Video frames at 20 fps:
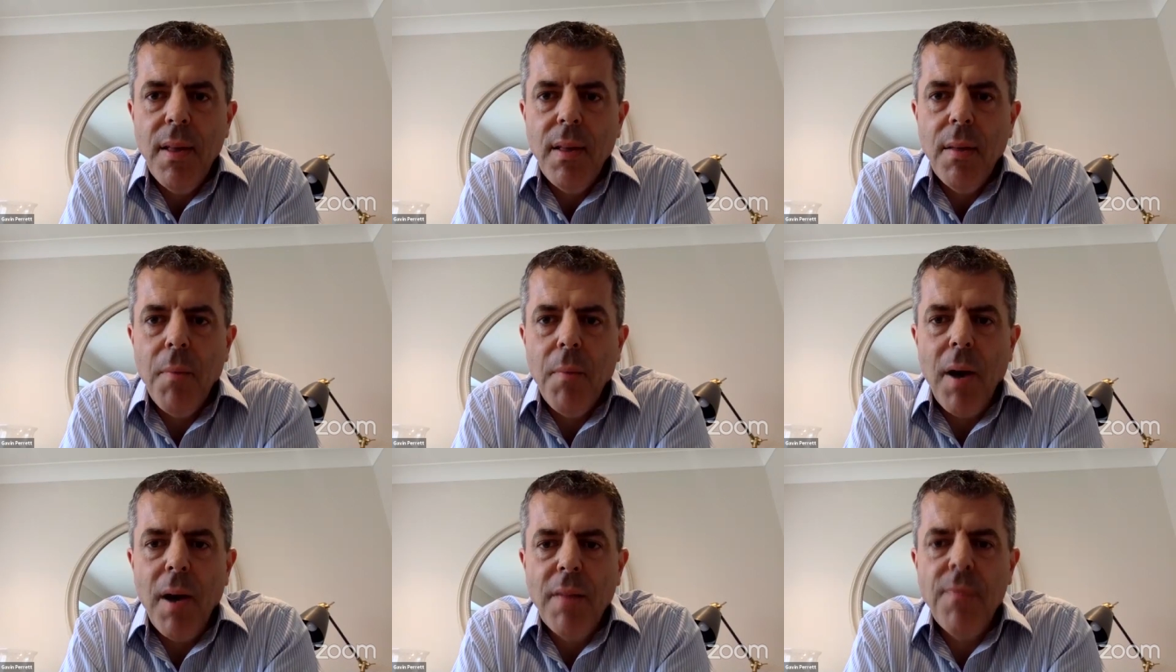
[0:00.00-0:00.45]

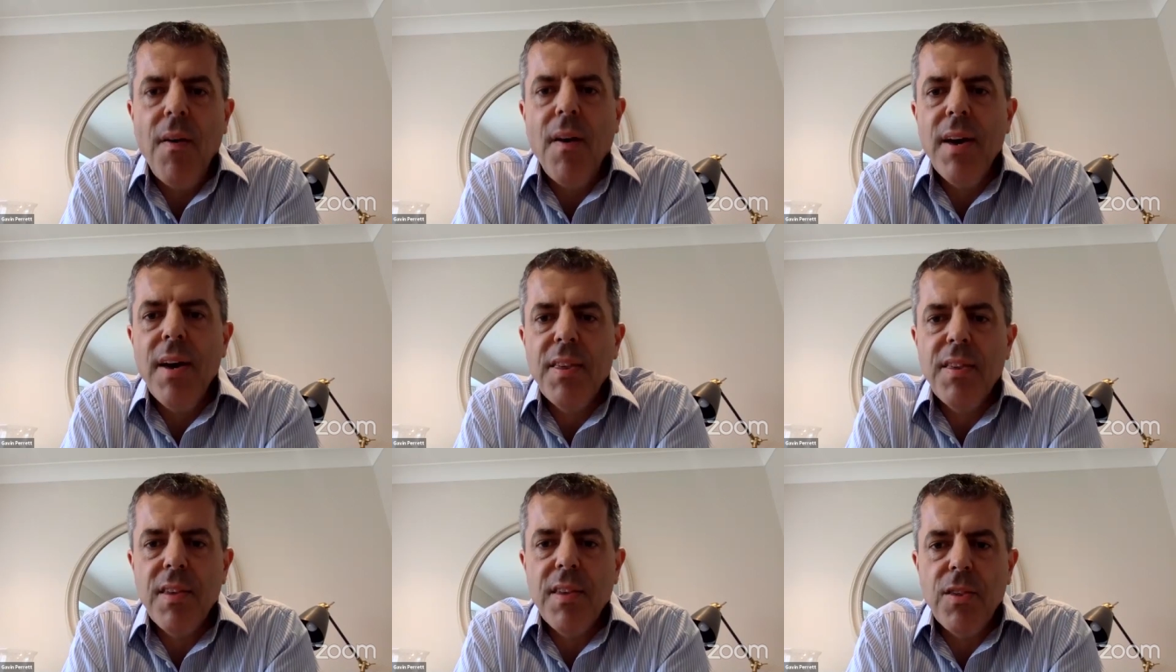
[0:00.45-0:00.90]
my
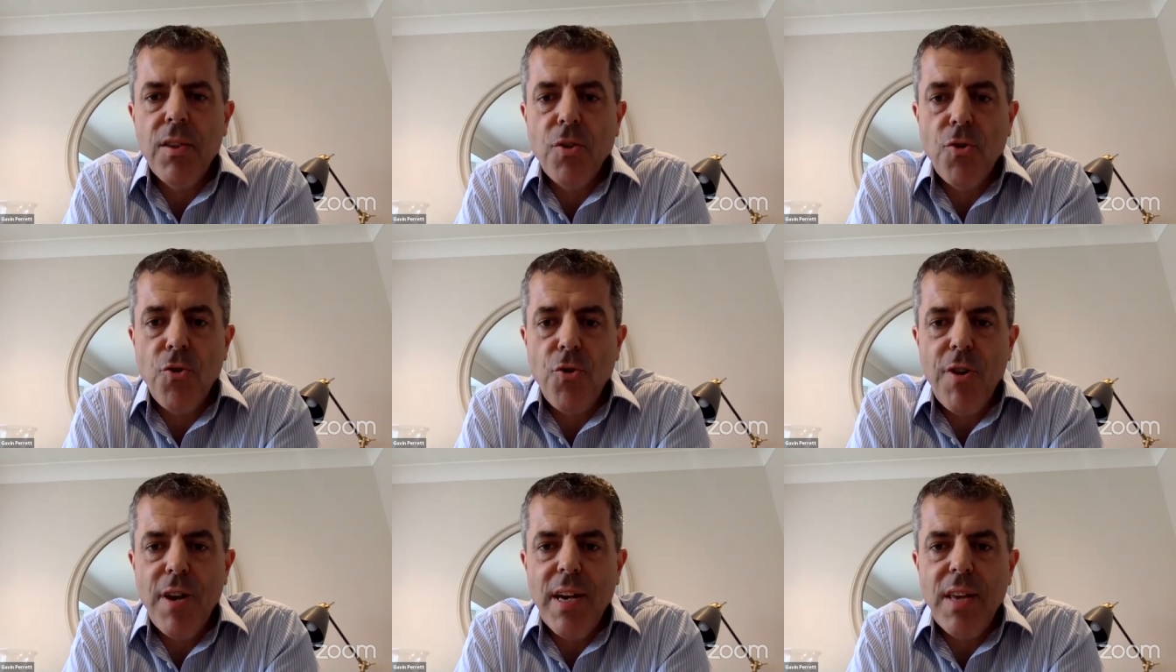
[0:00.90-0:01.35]
advice is to
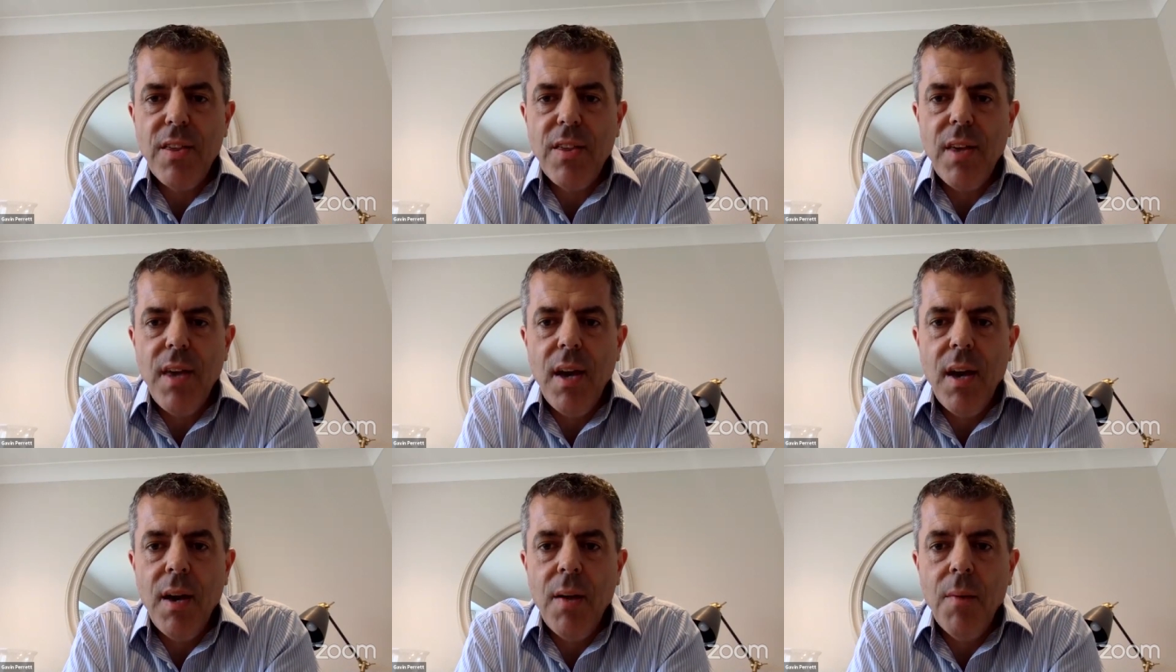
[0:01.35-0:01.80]
treat
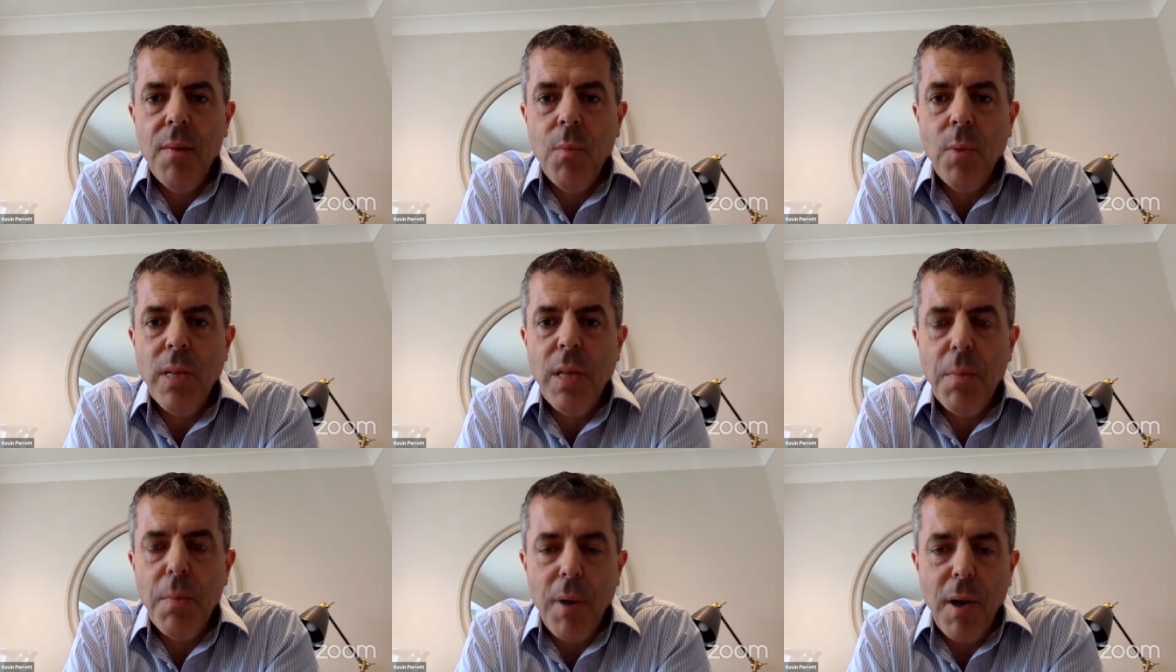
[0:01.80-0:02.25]

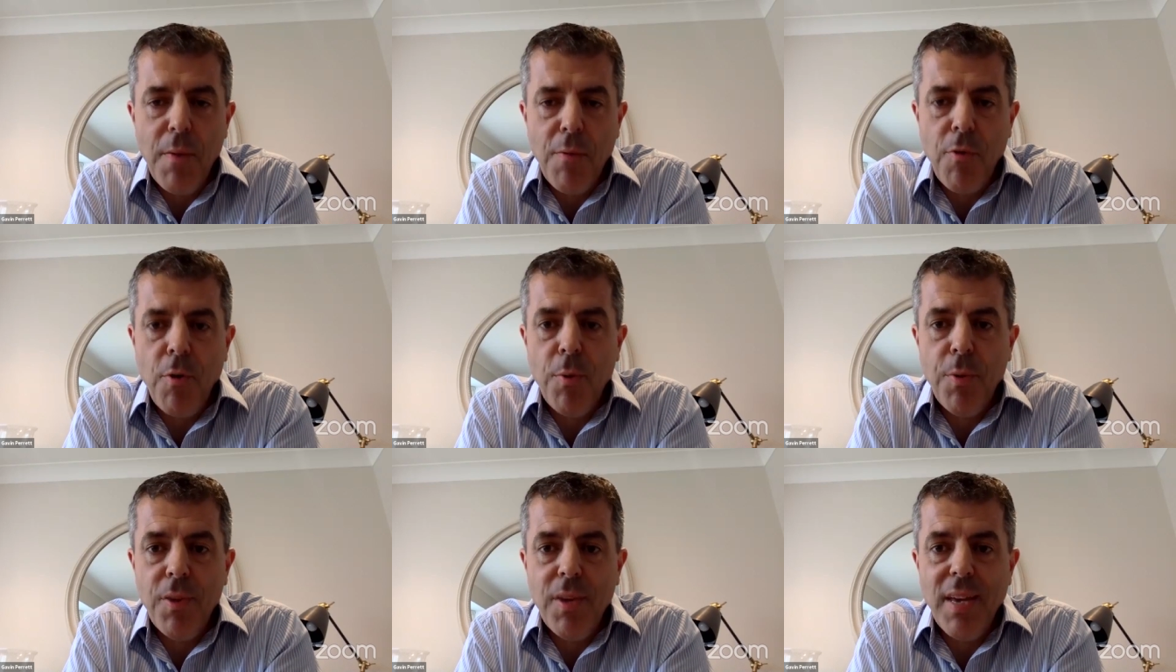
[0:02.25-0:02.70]
when you buy
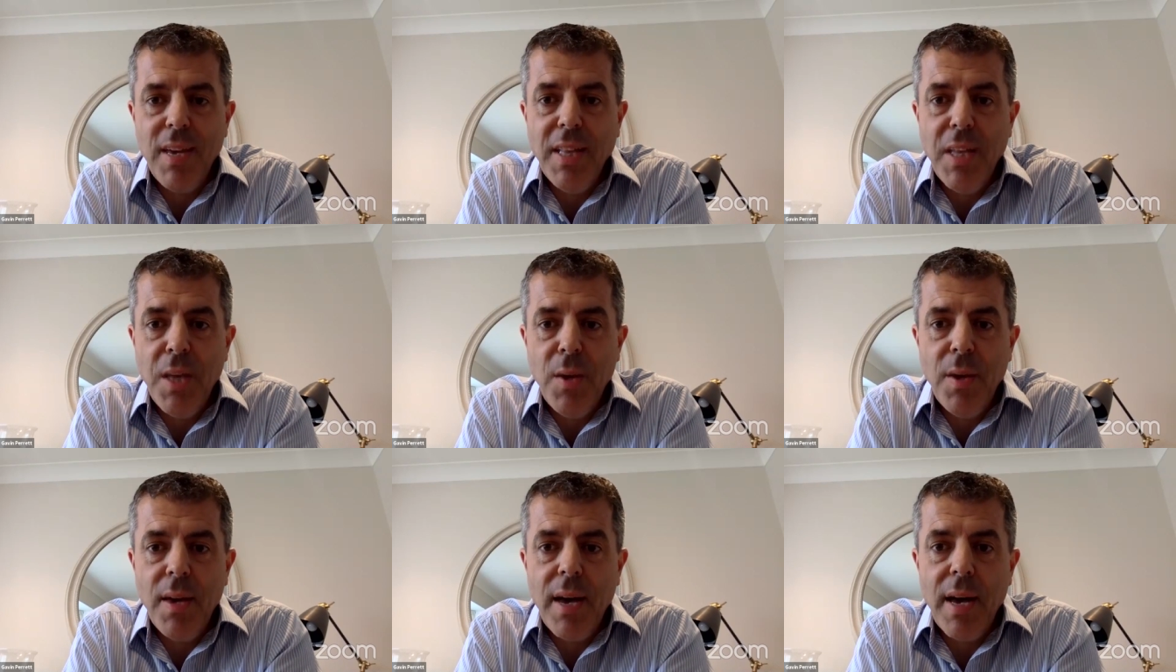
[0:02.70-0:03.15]
property in
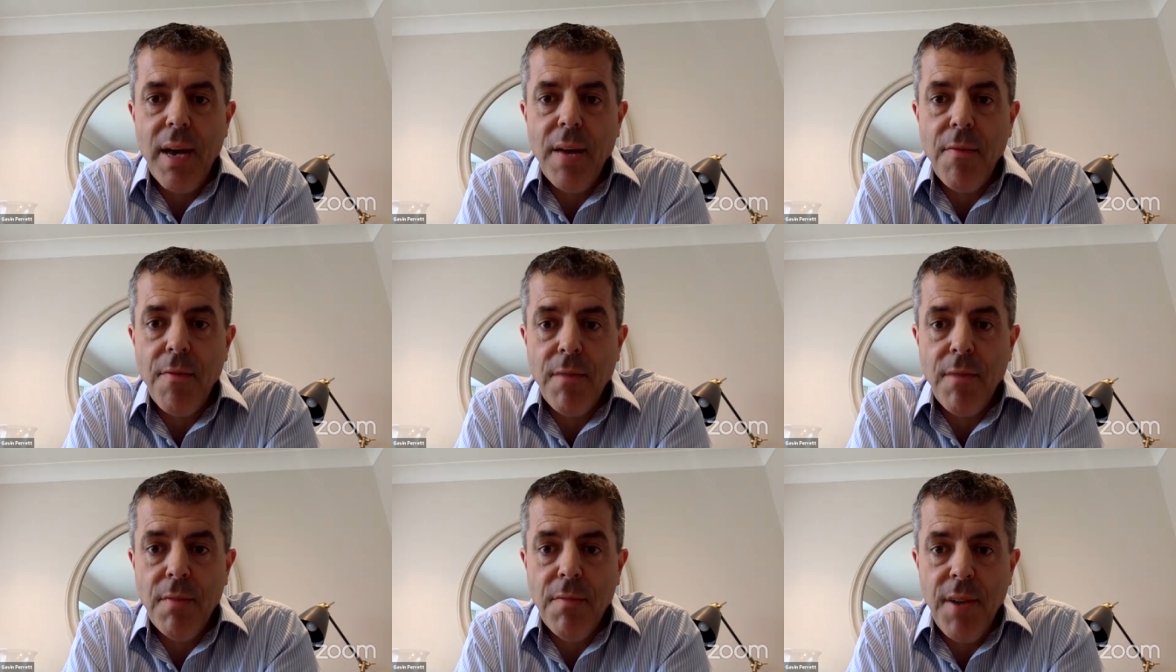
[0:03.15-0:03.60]
the UK
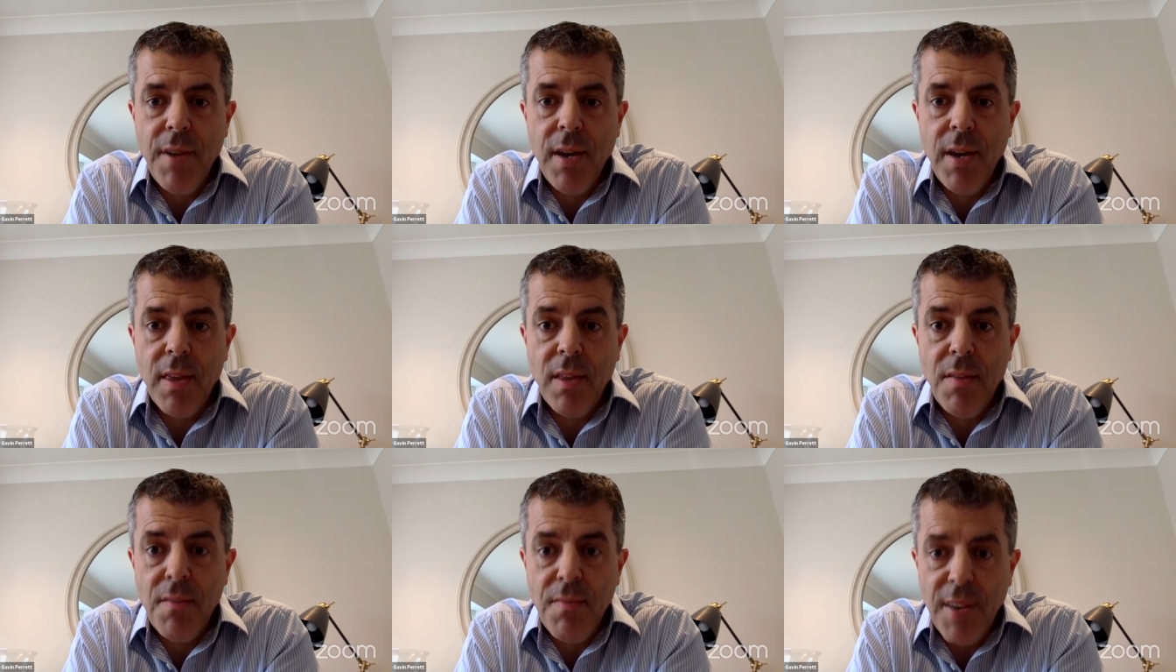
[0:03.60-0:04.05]

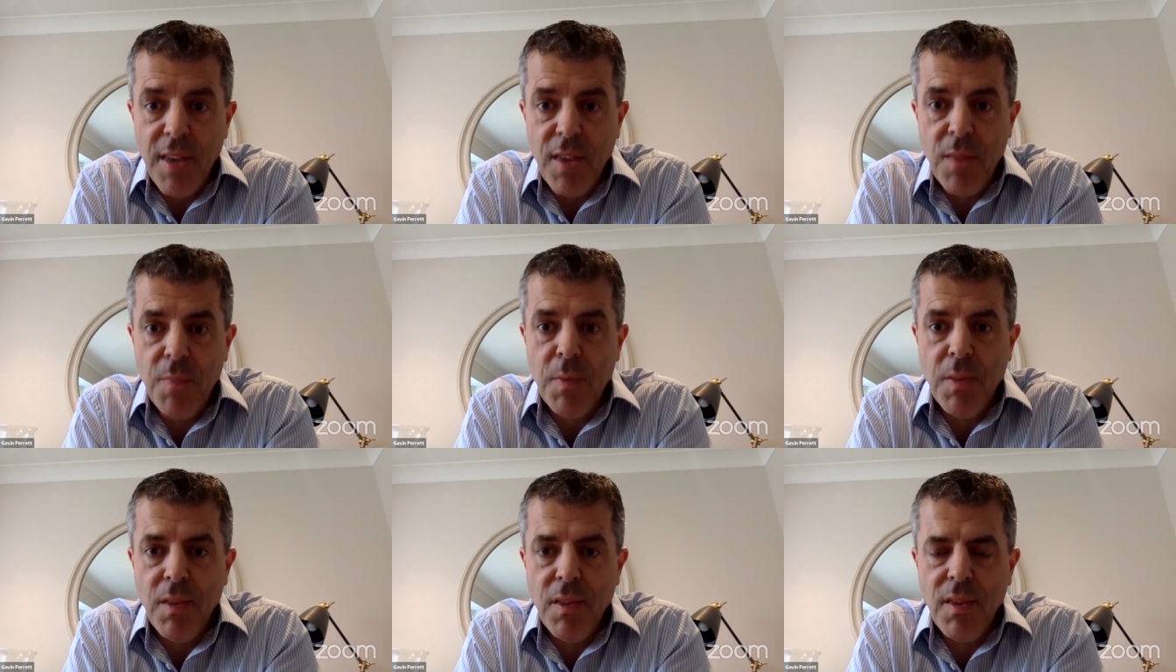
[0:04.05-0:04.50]
as an
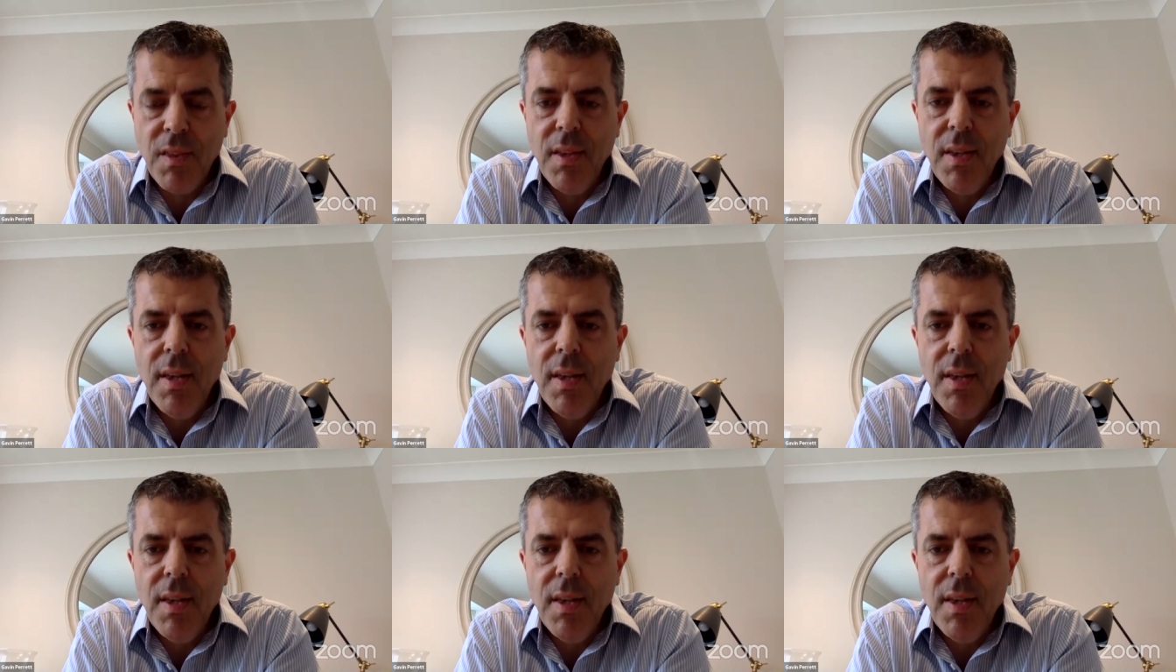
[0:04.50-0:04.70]
investment,